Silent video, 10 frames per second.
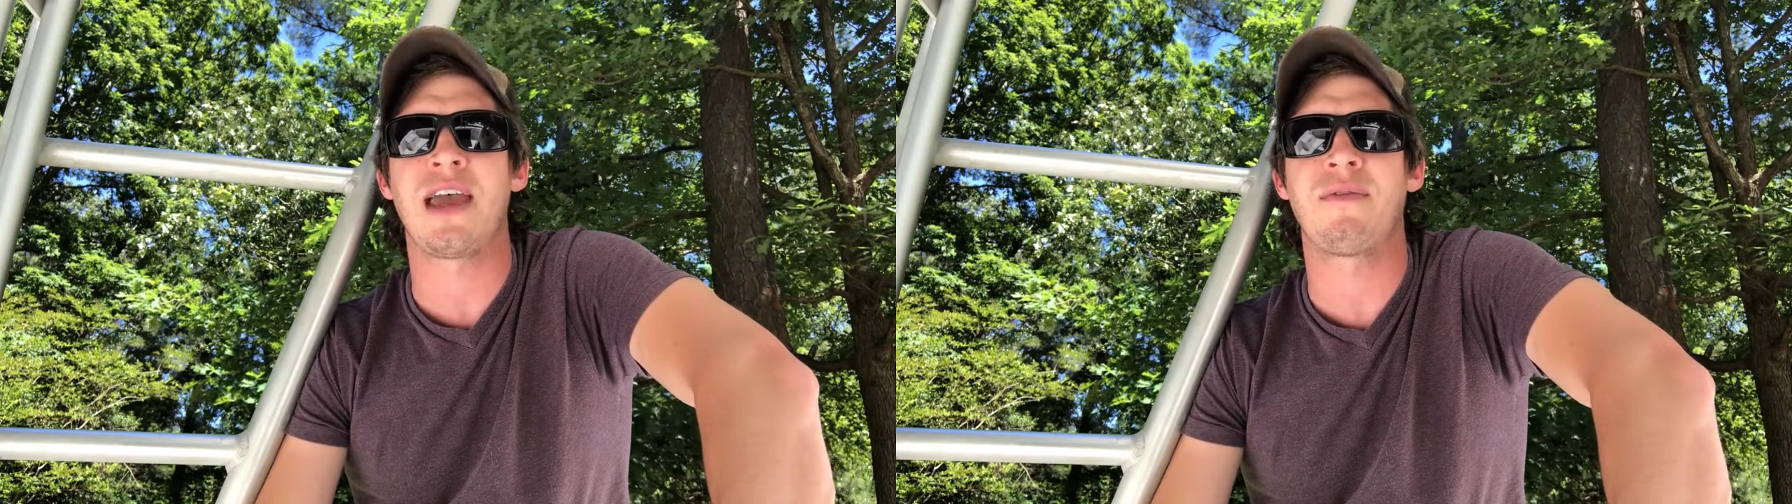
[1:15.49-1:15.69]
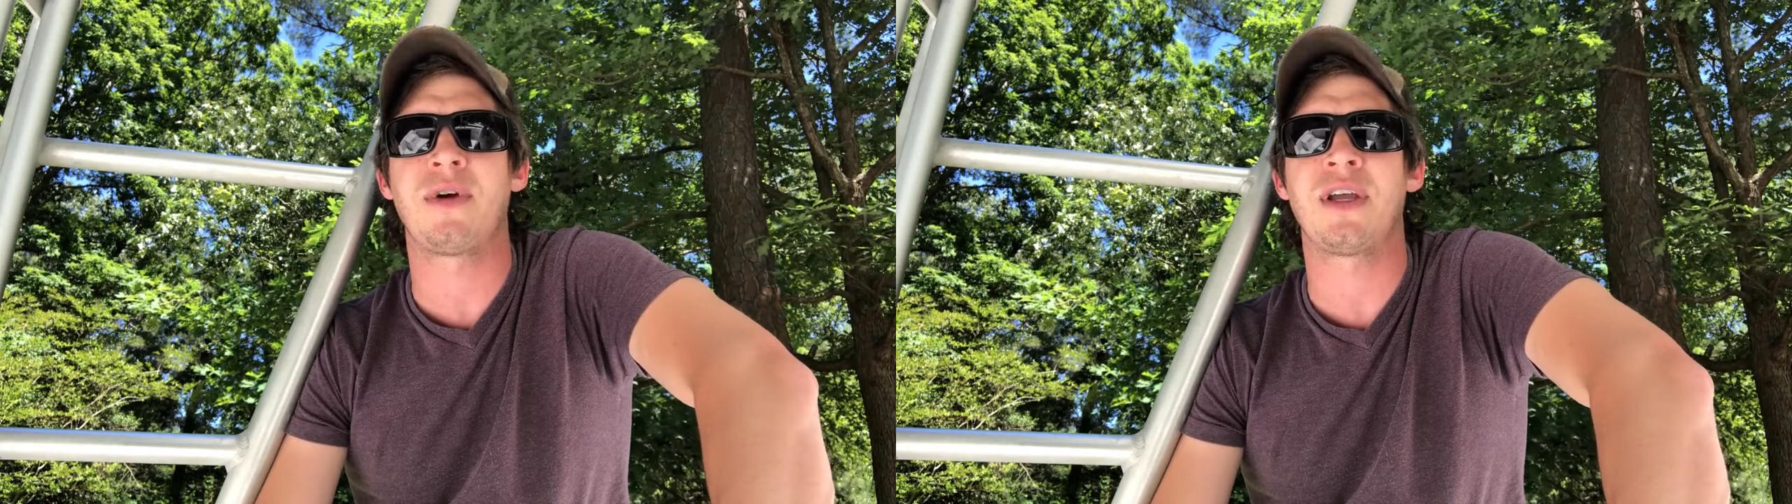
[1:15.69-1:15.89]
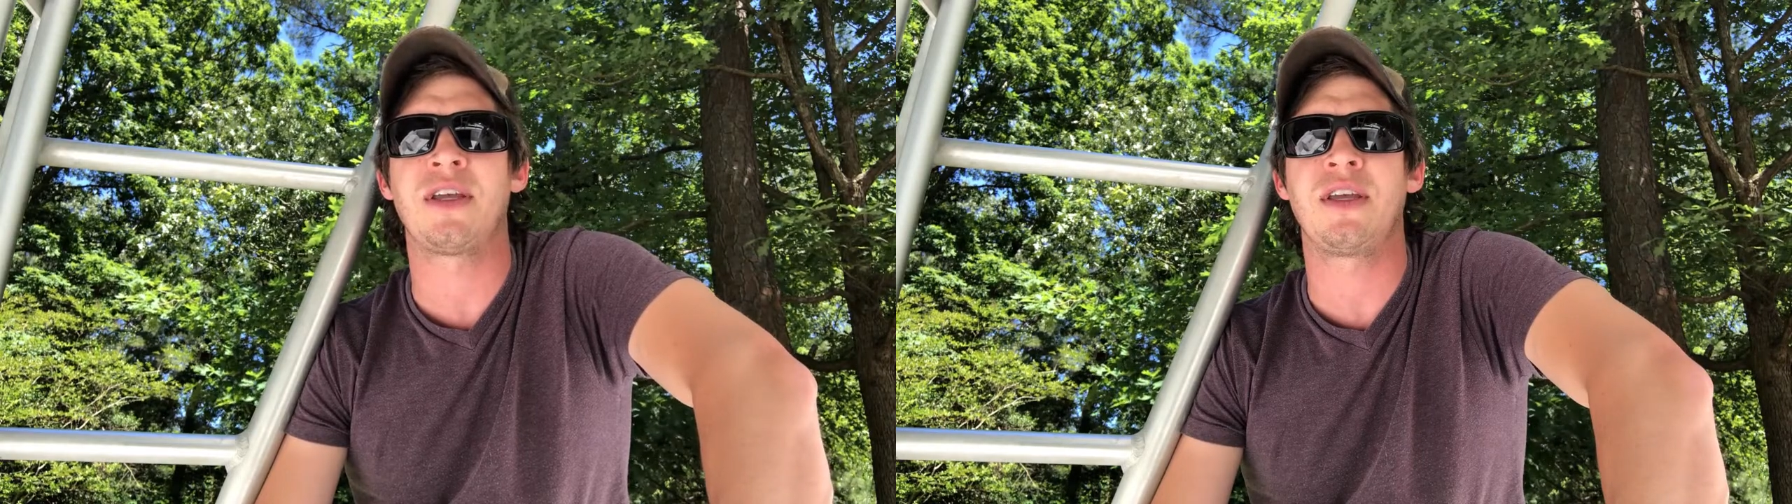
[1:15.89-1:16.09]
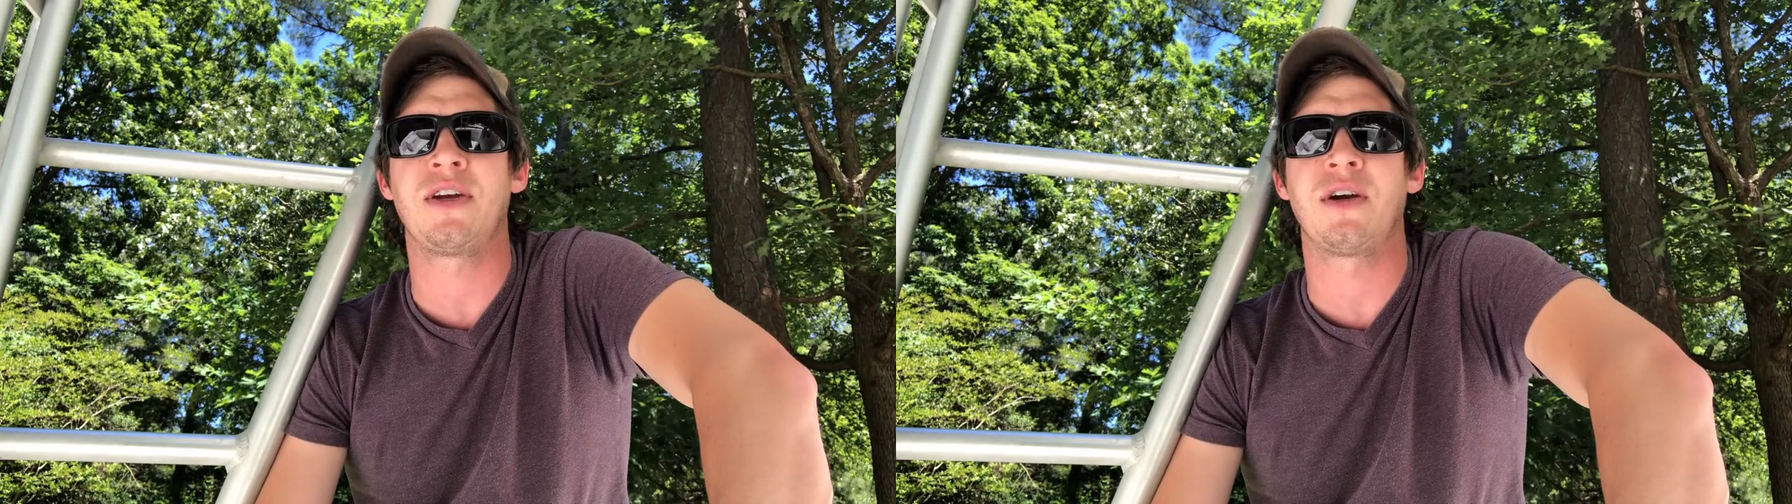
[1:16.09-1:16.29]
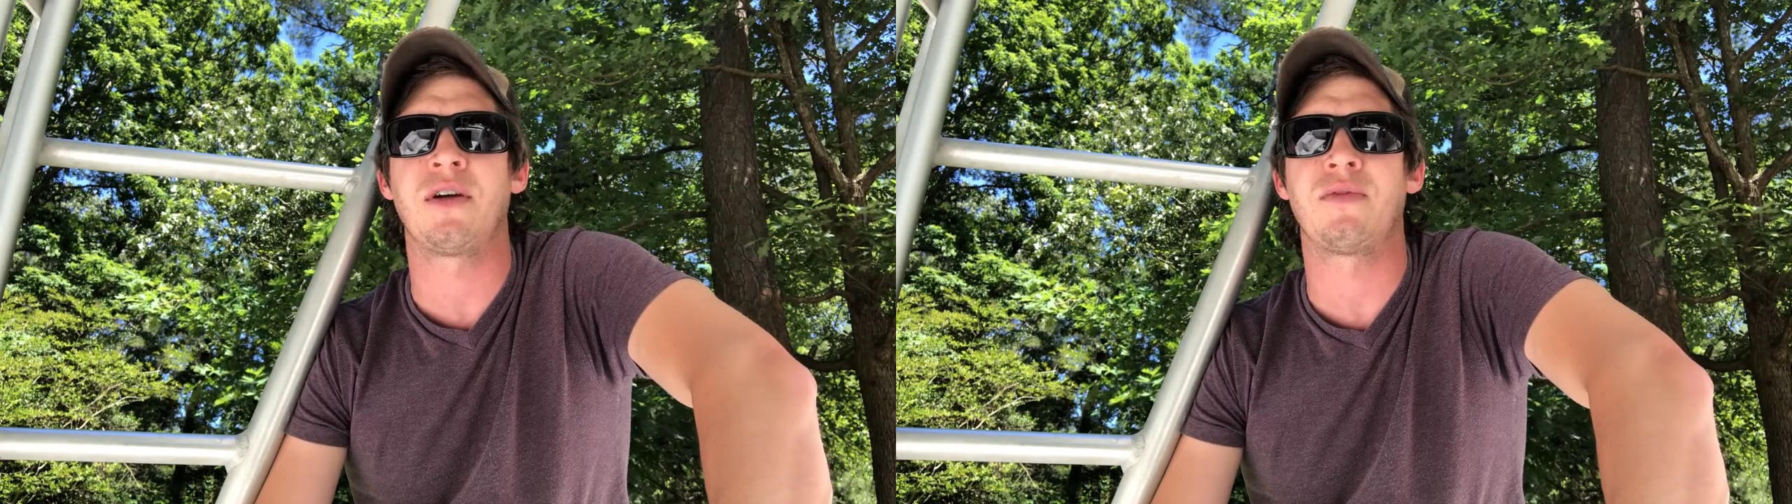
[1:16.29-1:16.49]
every
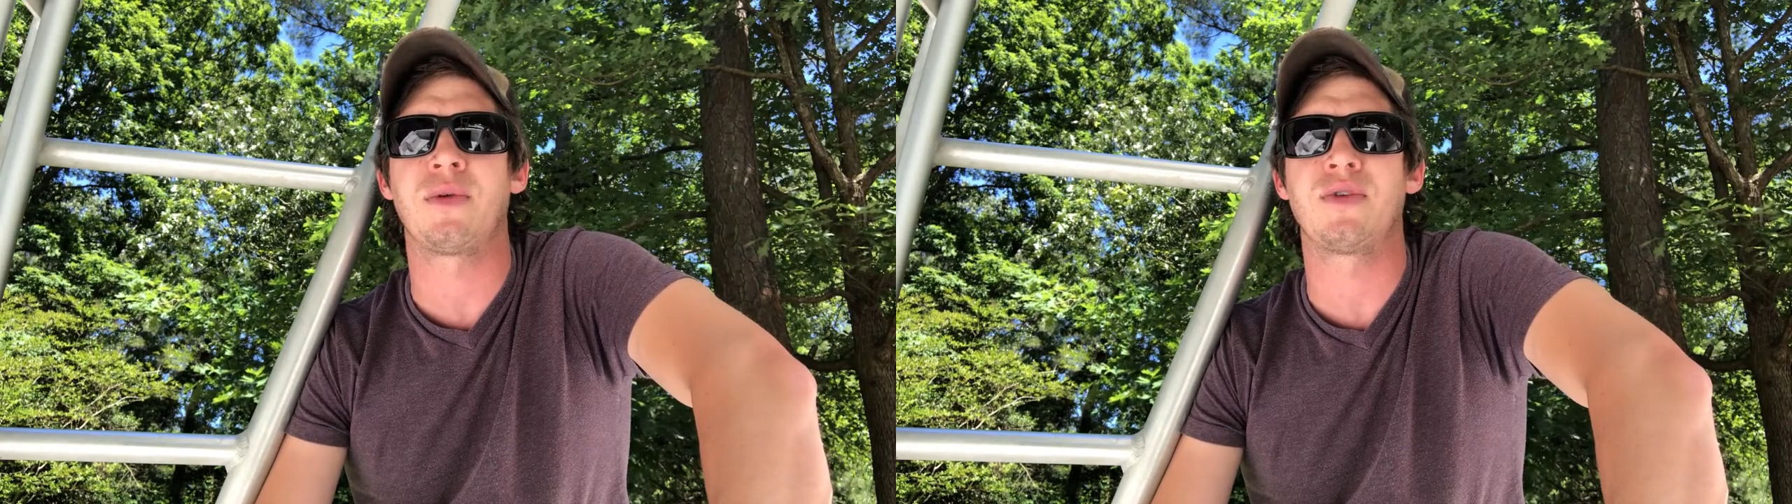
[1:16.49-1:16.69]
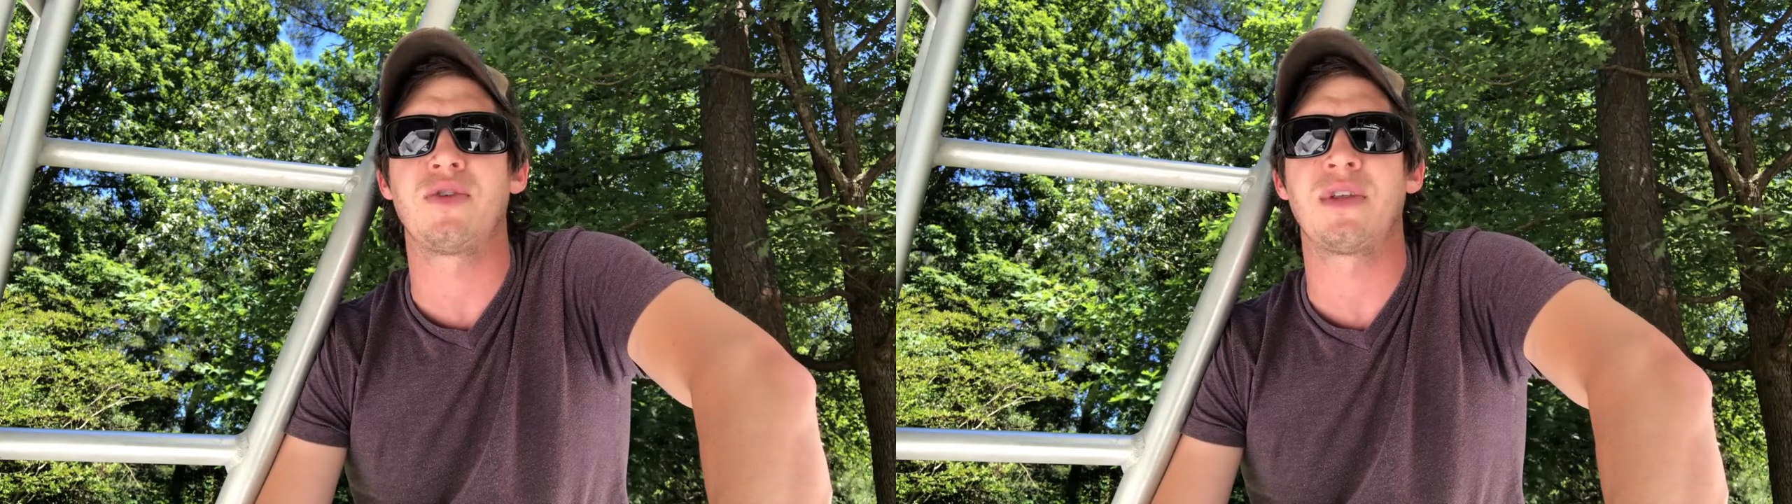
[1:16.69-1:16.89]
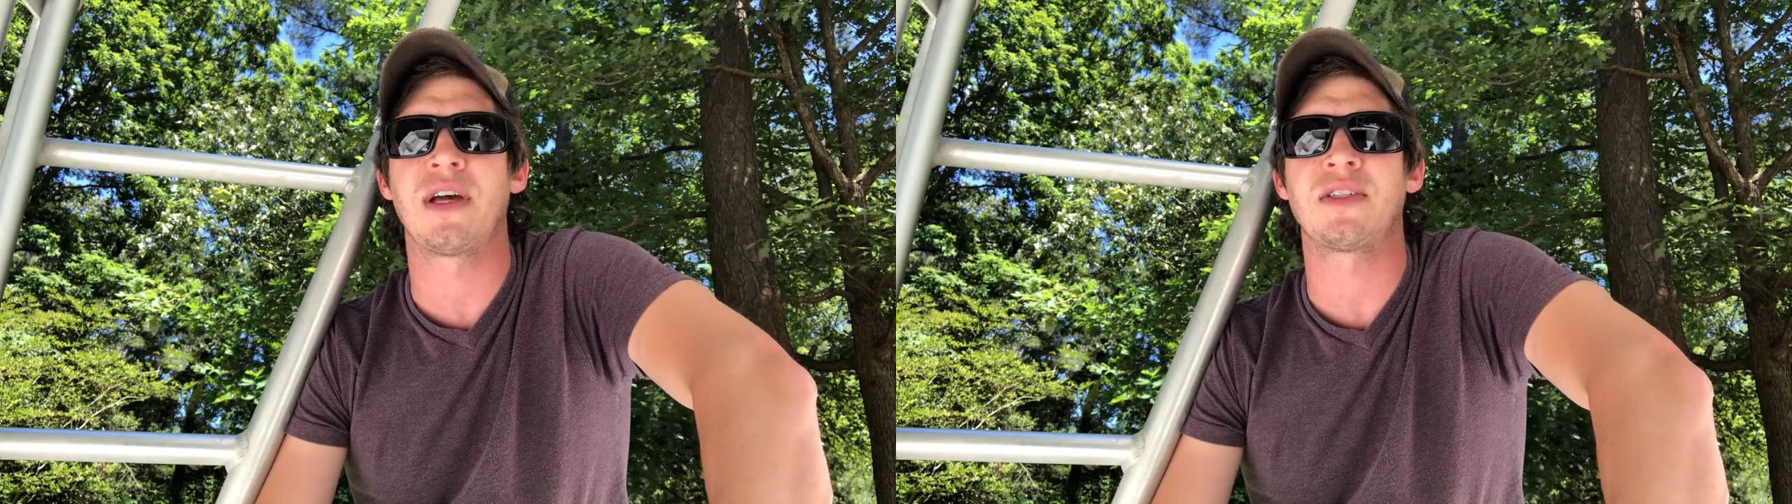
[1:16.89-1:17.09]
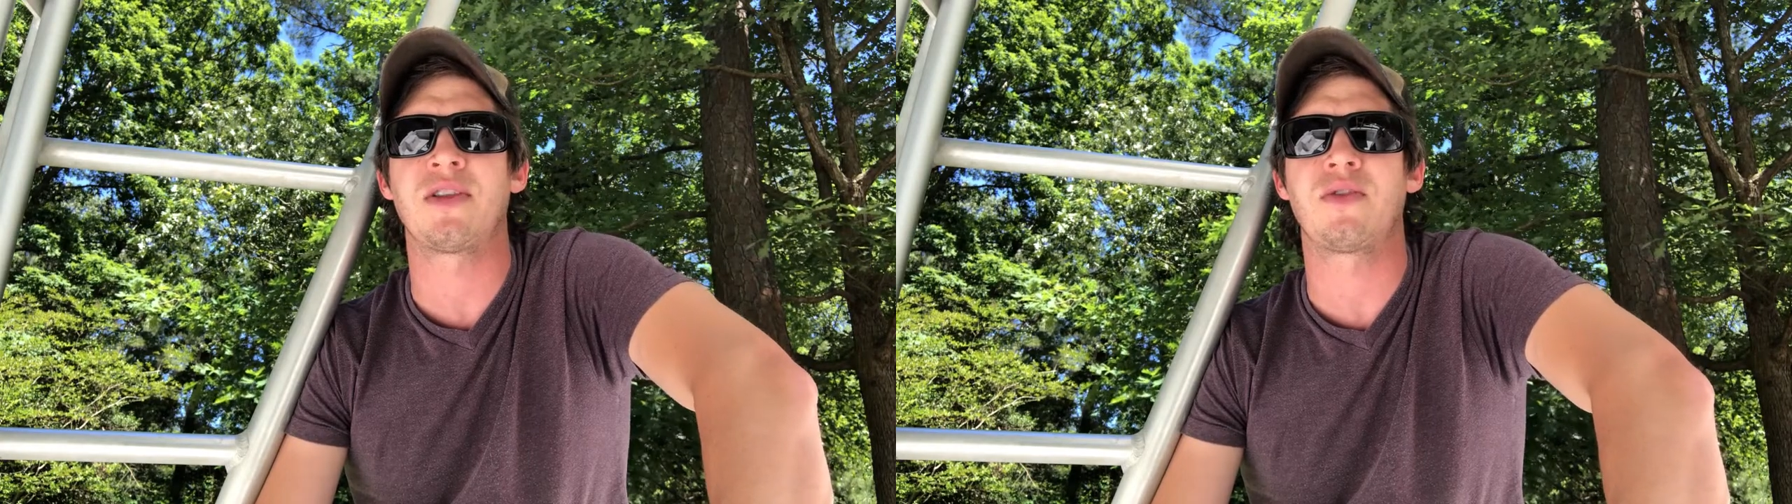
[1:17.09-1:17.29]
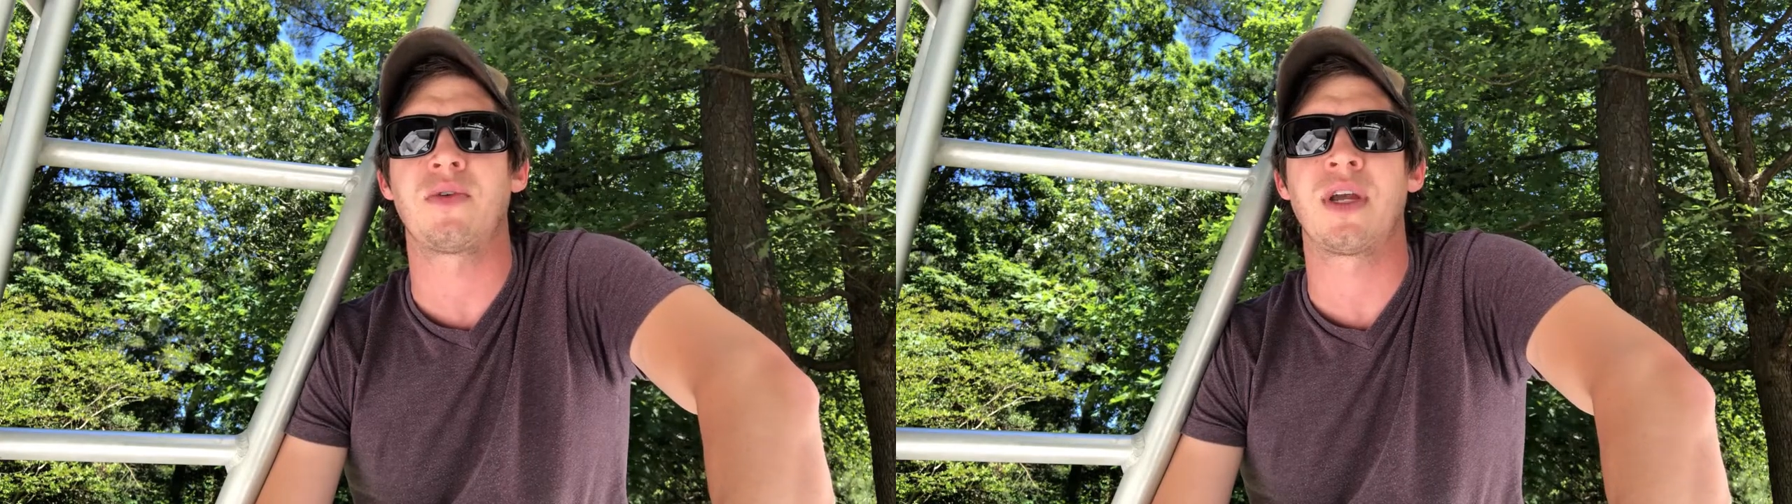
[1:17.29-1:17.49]
year from
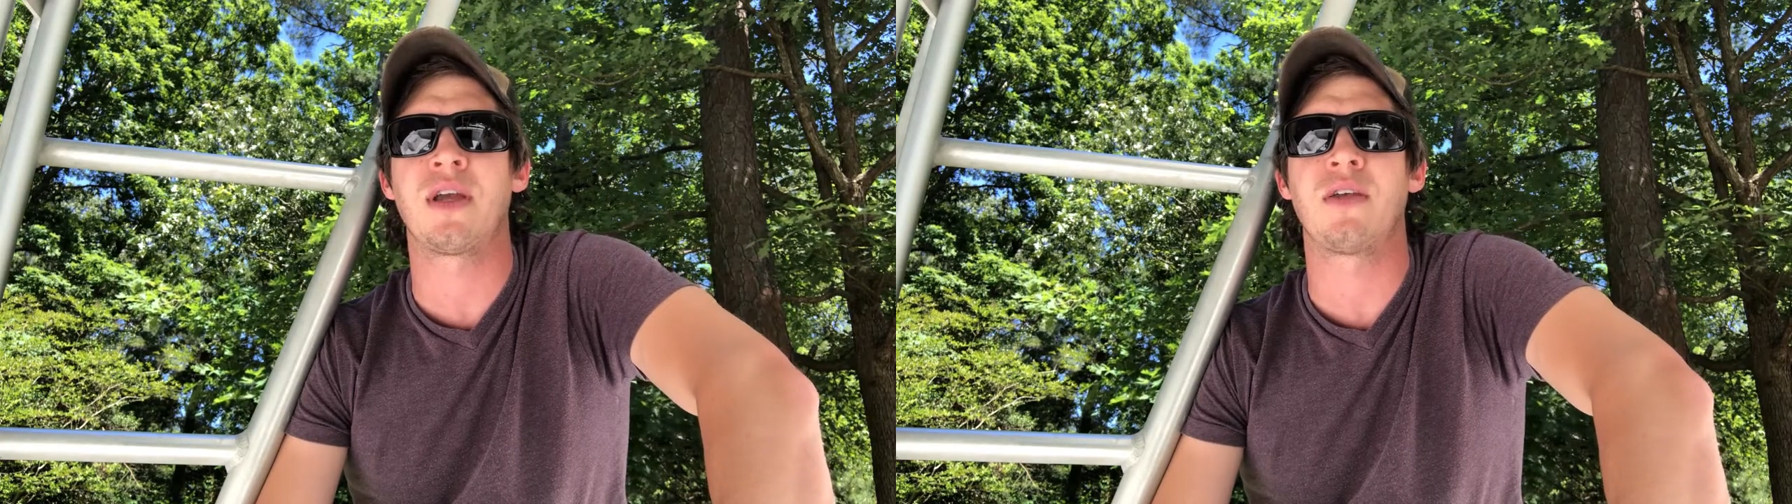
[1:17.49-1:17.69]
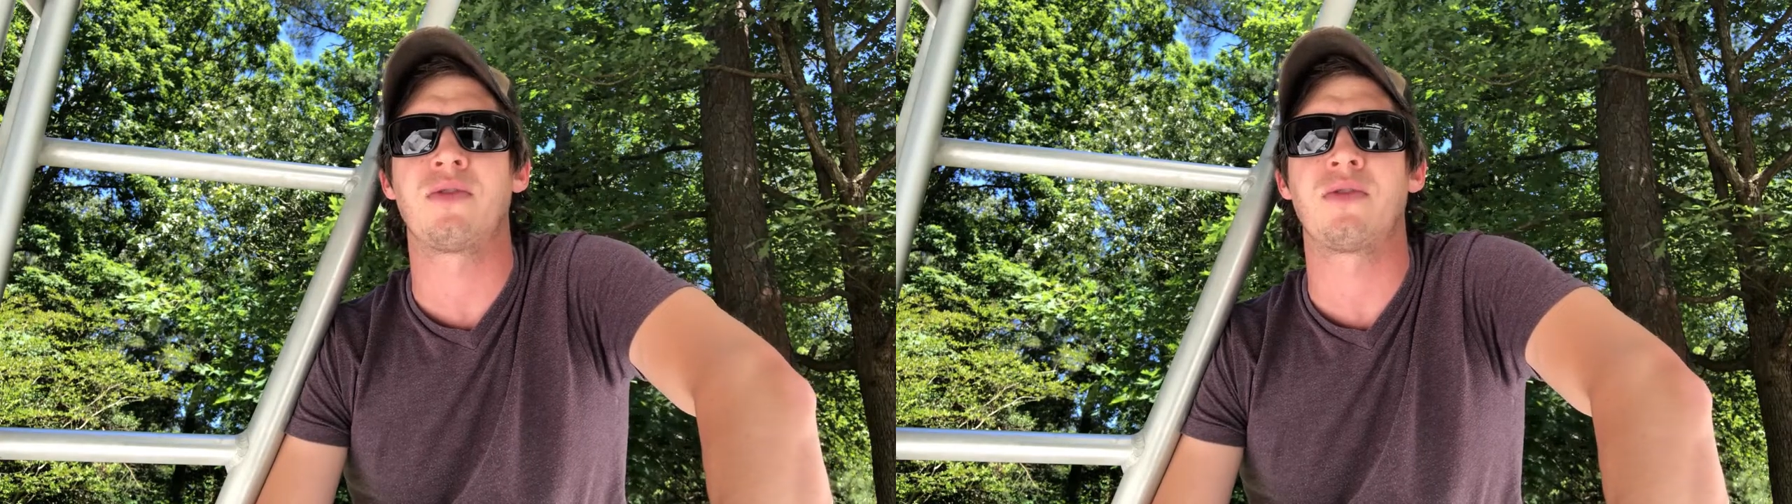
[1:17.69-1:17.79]
2003